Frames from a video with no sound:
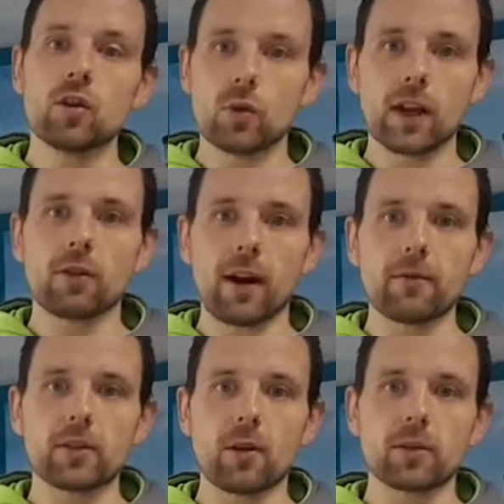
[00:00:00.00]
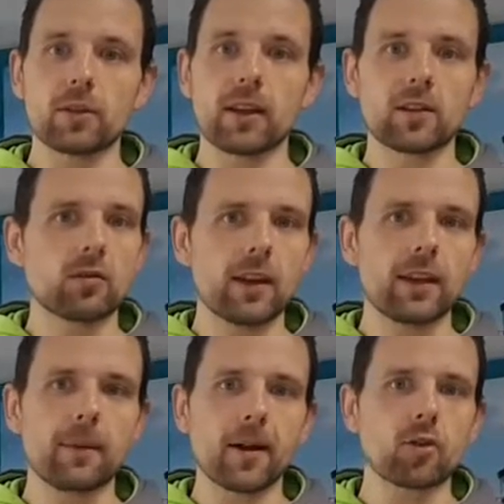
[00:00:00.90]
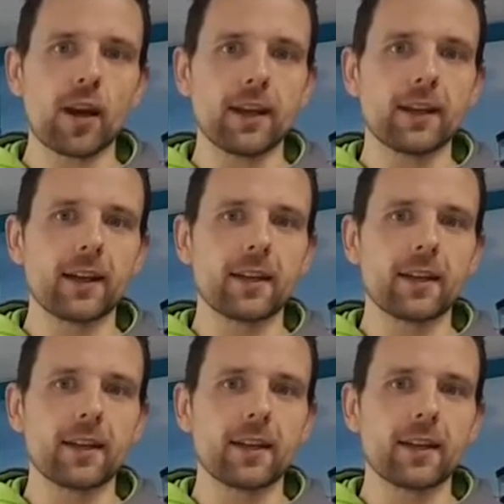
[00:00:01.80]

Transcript: you'll get great results. That's the great thing about training.